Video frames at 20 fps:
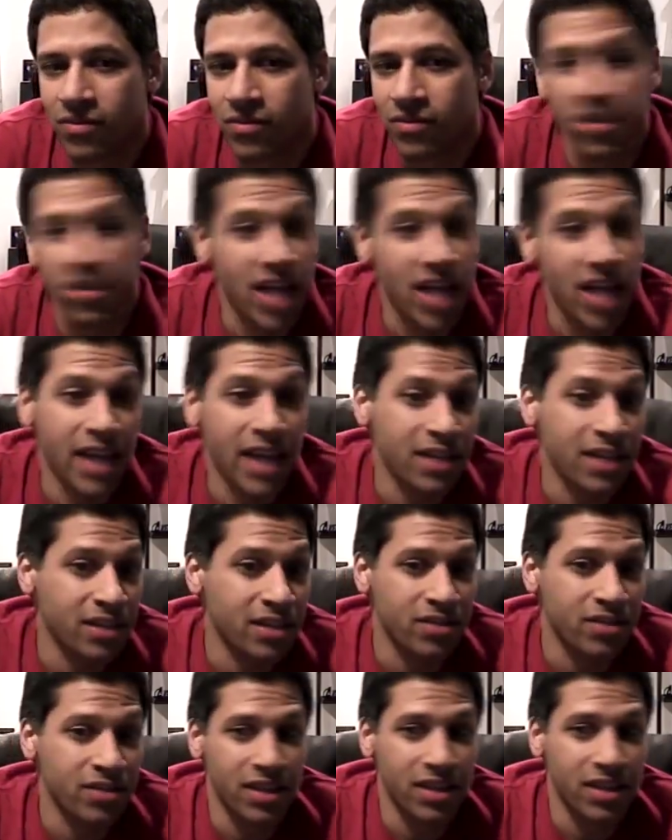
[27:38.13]
designing and
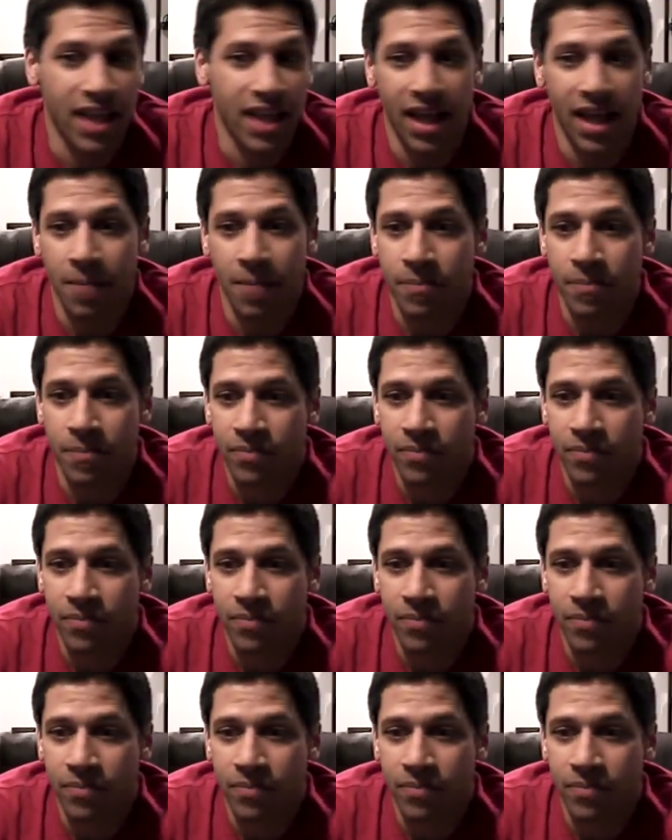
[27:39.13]
things like that.